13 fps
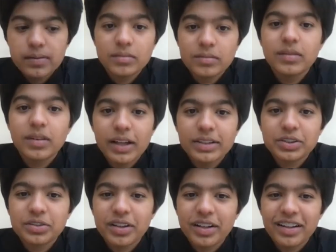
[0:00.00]
So there
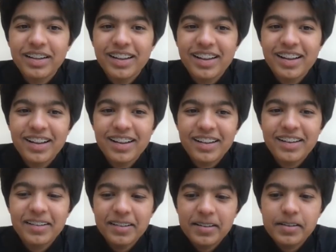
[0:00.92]
are some
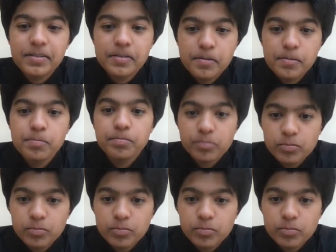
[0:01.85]
scheduling changes